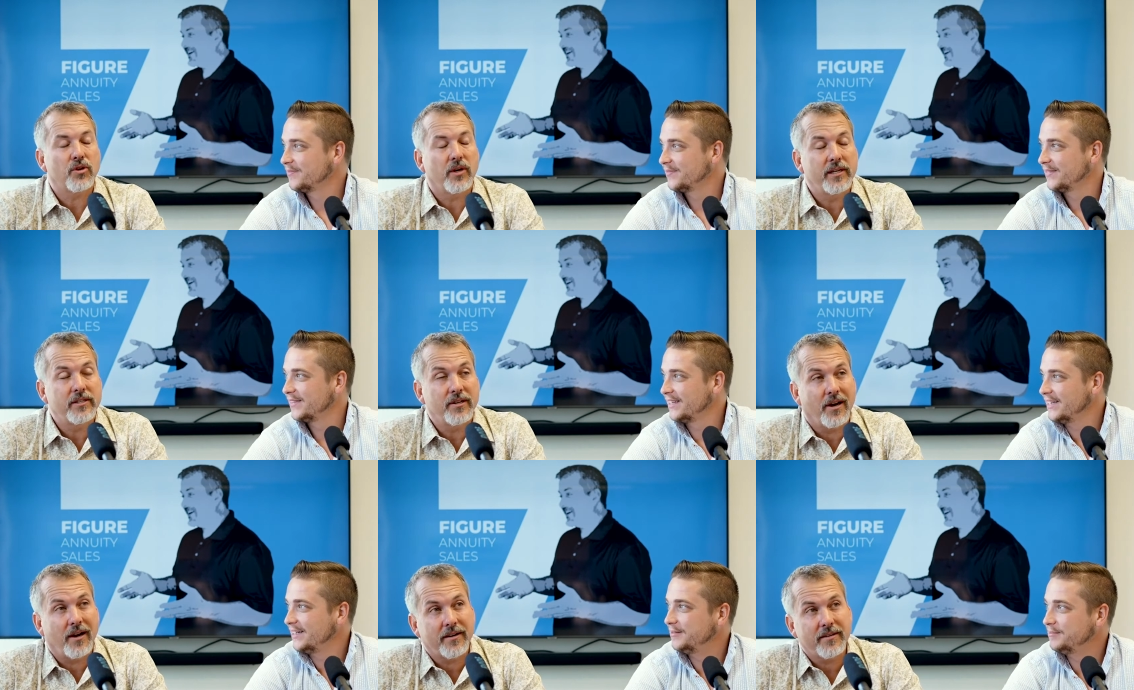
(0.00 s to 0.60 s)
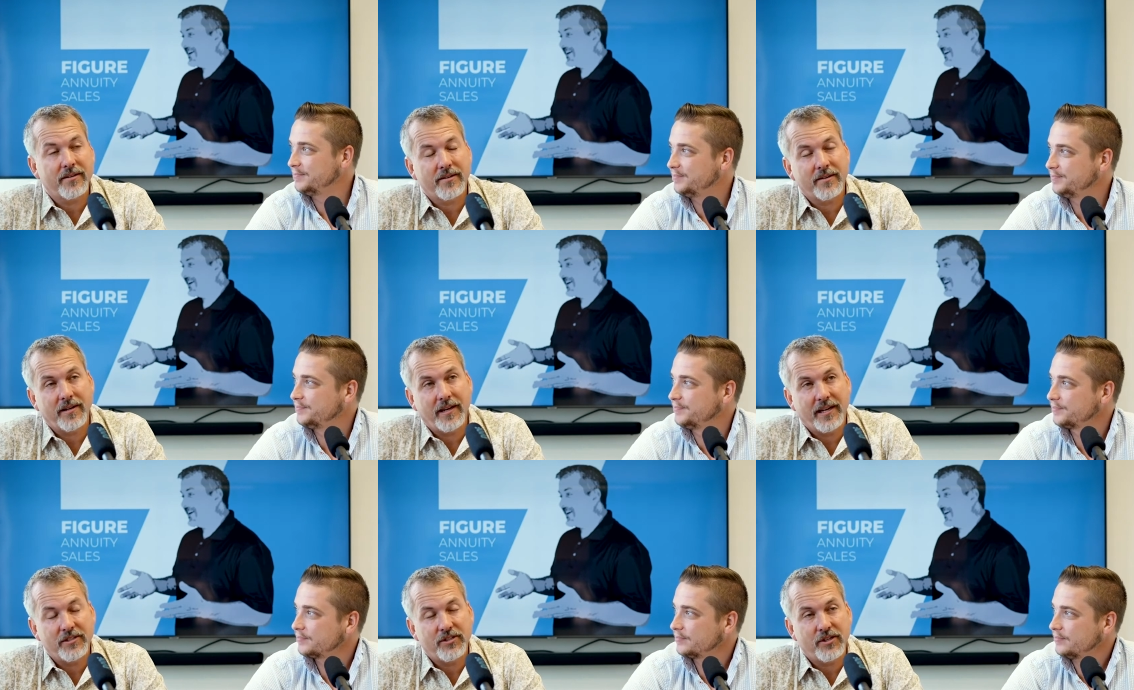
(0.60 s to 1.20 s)
Speaker 1: do I talk to
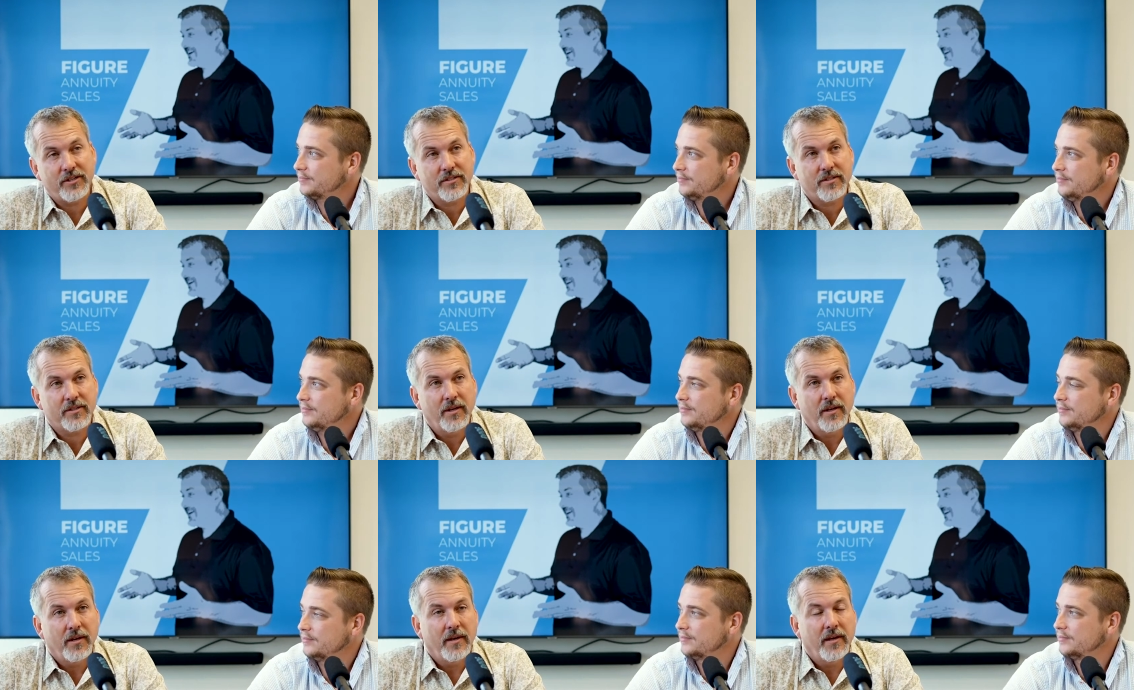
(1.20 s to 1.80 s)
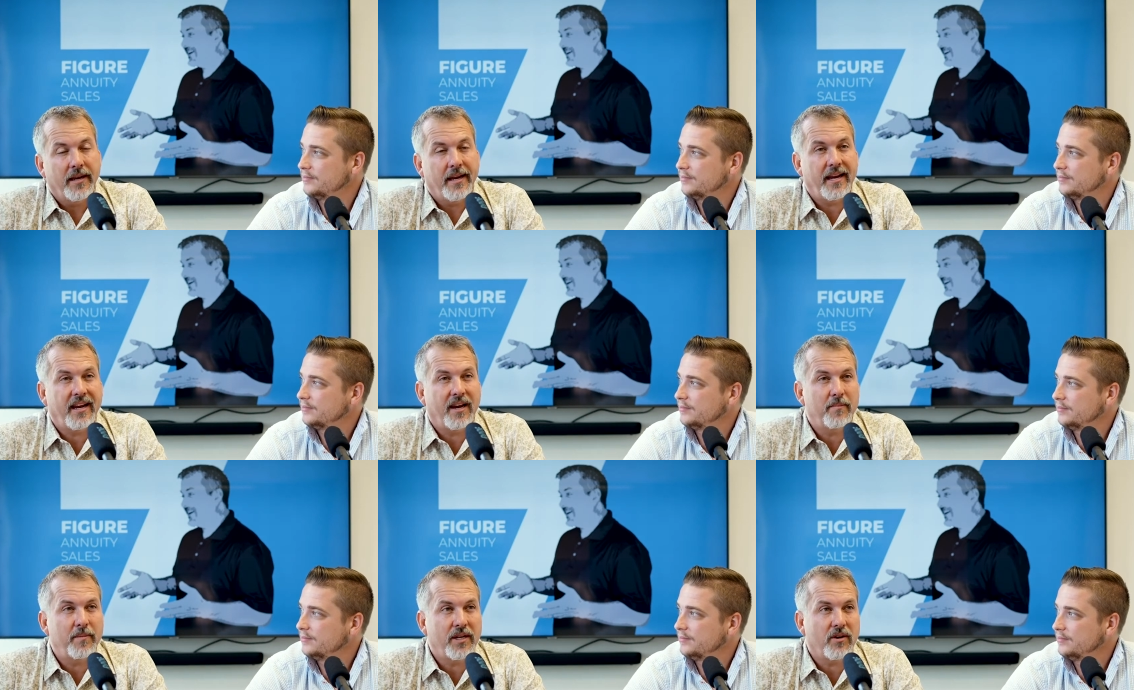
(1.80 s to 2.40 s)
agents? Hey,
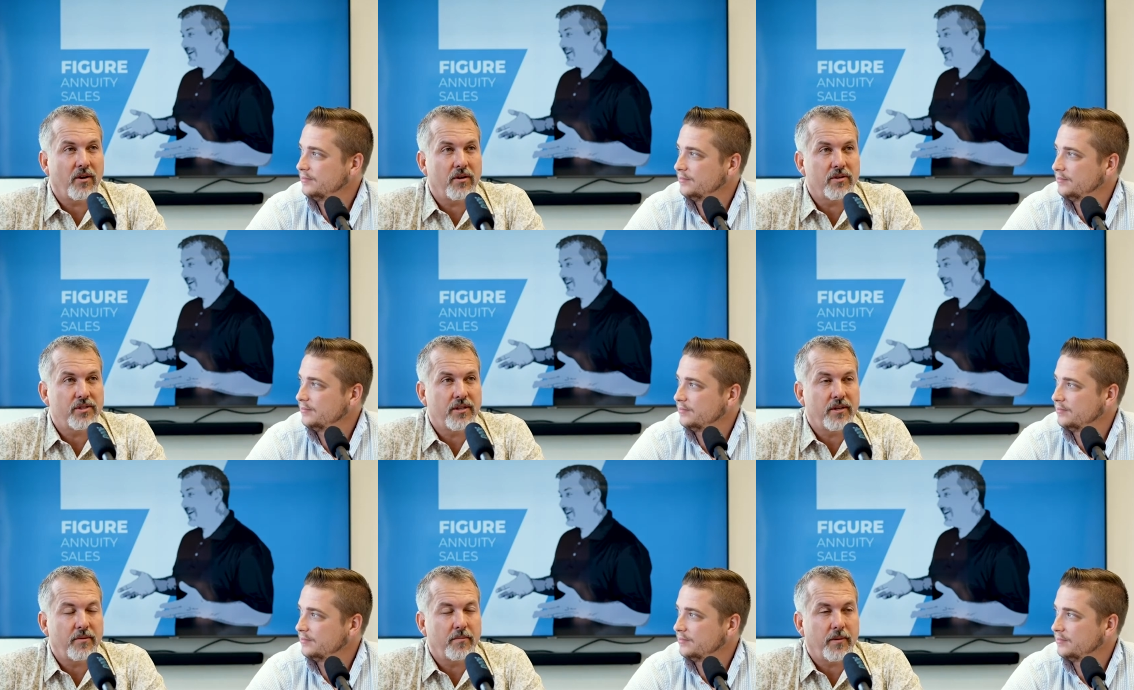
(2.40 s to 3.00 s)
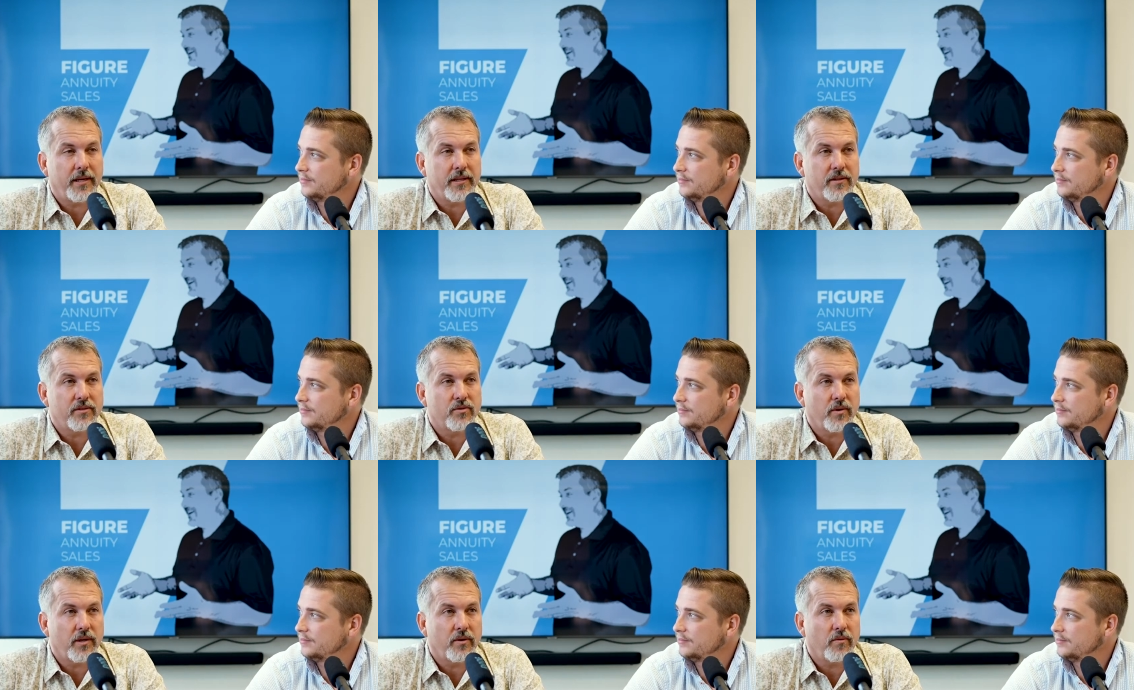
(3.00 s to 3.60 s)
how many calls did you make this
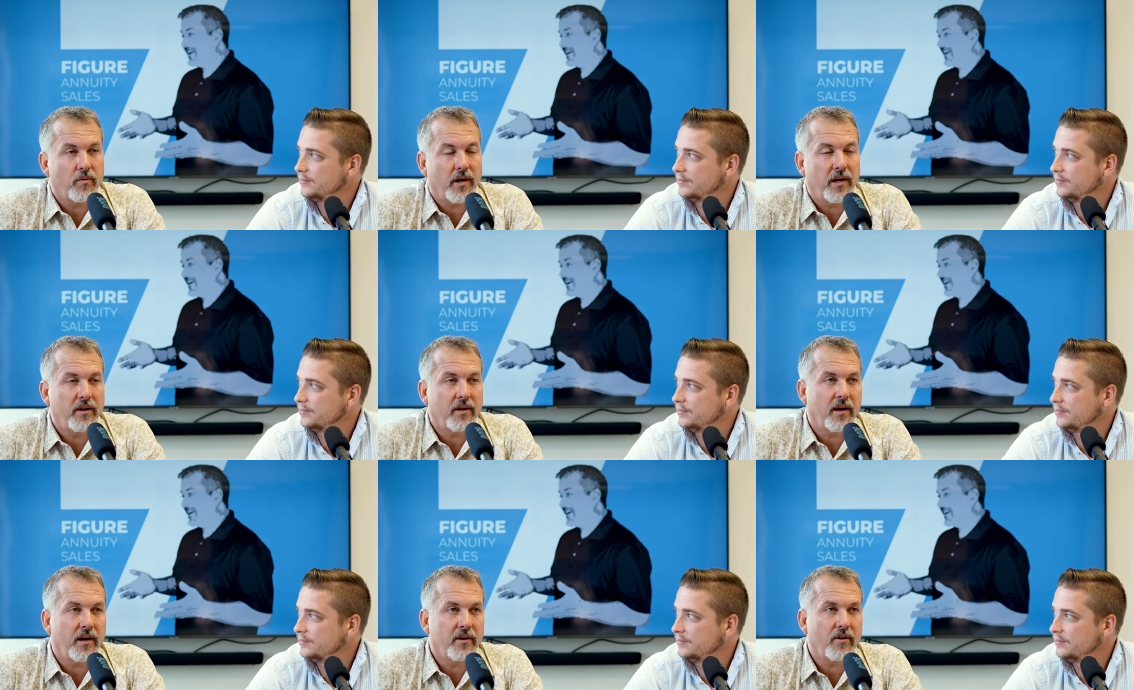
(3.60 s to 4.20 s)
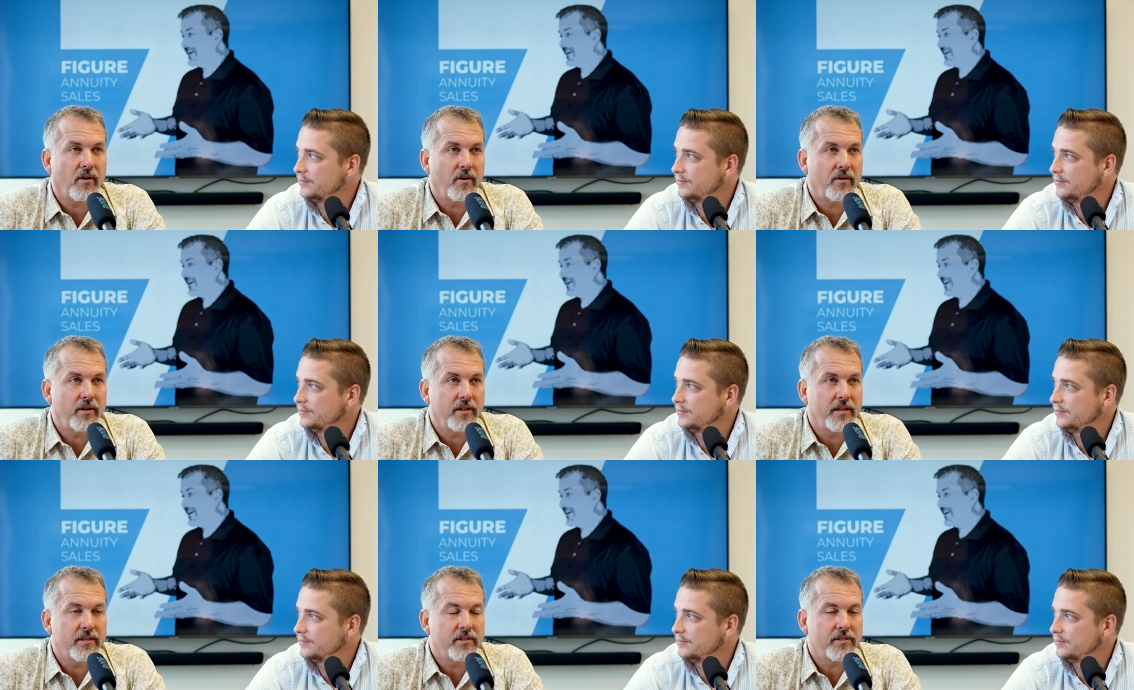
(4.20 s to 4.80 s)
week? Why I called on
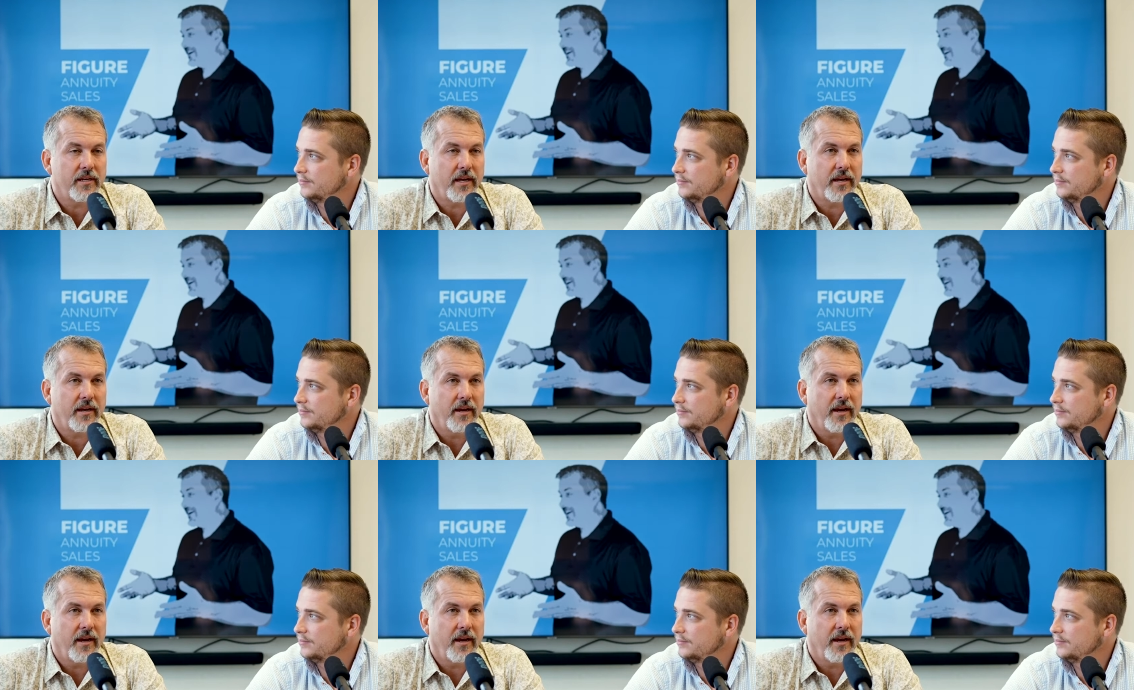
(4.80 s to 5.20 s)
this day.